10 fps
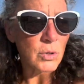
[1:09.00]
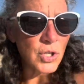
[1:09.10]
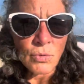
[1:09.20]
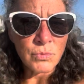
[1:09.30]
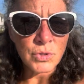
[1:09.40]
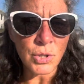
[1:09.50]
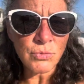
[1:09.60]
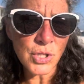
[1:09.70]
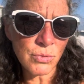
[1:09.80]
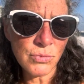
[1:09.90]
doom, doom,
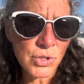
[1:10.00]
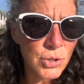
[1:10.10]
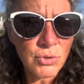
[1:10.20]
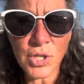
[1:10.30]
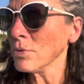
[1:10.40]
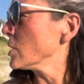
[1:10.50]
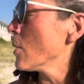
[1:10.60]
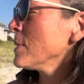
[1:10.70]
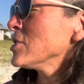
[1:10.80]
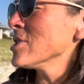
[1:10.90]
doom, doom, doom. No
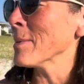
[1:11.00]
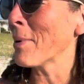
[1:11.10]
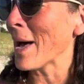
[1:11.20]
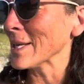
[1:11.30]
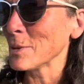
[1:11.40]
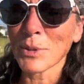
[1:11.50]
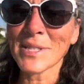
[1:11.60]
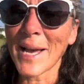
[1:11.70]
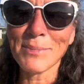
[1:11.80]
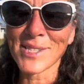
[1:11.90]
Mission Impossible
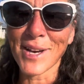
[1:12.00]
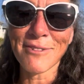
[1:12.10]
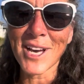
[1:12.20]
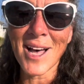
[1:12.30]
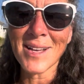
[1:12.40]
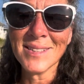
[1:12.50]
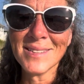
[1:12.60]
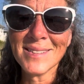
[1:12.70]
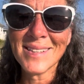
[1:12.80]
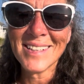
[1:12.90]
type stuff, y'all.
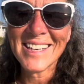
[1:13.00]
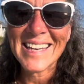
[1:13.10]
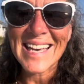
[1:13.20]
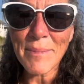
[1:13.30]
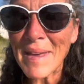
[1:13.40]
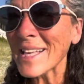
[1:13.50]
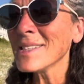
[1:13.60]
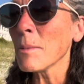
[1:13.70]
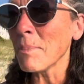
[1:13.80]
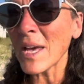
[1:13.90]
It means
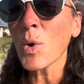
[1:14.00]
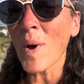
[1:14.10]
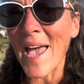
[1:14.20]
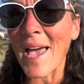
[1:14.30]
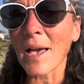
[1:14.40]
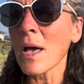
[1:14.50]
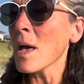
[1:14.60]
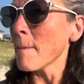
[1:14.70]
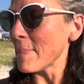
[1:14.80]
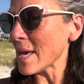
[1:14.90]
be awake,
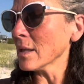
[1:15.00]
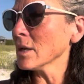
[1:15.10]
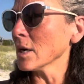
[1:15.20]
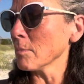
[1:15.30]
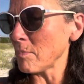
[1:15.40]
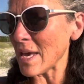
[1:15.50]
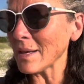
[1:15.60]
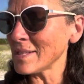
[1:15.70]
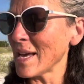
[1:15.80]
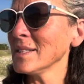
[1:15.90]
be alert, be
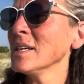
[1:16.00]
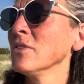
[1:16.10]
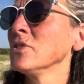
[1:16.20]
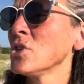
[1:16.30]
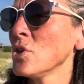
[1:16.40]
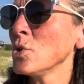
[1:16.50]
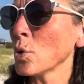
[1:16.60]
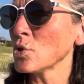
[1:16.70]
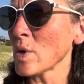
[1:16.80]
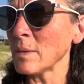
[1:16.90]
attentive to your
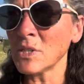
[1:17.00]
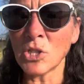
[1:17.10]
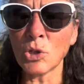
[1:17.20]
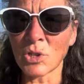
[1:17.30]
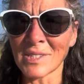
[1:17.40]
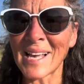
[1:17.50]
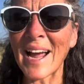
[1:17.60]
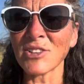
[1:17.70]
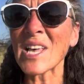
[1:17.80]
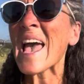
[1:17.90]
dreams and your
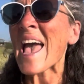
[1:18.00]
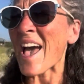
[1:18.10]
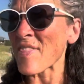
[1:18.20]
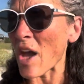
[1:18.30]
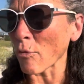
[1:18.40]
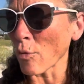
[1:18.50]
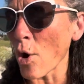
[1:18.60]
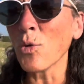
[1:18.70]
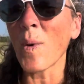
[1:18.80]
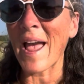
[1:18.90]
desires and that
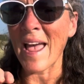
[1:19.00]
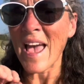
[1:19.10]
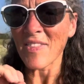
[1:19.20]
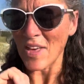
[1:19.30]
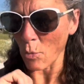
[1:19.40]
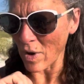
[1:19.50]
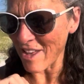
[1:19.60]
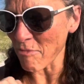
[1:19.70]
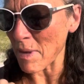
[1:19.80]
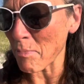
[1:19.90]
roadway that we
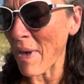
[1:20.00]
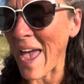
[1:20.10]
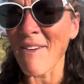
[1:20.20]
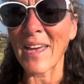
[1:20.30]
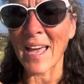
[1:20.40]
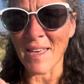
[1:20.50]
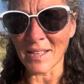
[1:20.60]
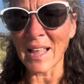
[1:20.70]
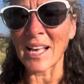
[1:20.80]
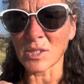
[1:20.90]
have been paving in the
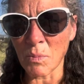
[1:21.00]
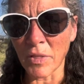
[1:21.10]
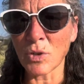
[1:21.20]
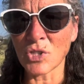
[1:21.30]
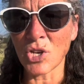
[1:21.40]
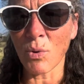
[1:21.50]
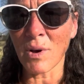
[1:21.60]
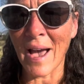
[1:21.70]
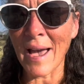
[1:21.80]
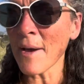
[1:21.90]
last month or two,
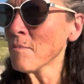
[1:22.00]
okay?